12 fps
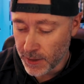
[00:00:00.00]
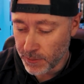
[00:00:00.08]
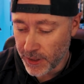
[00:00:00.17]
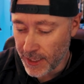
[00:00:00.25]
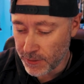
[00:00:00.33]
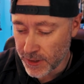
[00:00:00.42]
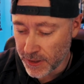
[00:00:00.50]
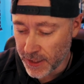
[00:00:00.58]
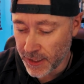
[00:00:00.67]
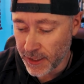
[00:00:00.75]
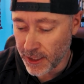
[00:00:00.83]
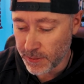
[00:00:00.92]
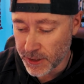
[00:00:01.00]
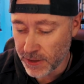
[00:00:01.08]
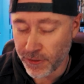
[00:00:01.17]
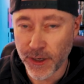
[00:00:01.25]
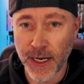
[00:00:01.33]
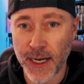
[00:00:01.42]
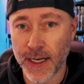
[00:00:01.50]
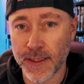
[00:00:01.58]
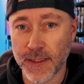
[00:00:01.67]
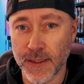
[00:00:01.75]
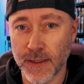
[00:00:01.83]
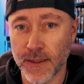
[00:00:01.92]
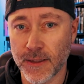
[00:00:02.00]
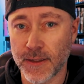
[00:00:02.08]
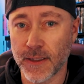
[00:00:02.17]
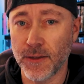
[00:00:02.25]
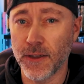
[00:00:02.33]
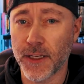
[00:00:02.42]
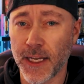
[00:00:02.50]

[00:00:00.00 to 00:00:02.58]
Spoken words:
but I was looking it up because I forgot to look.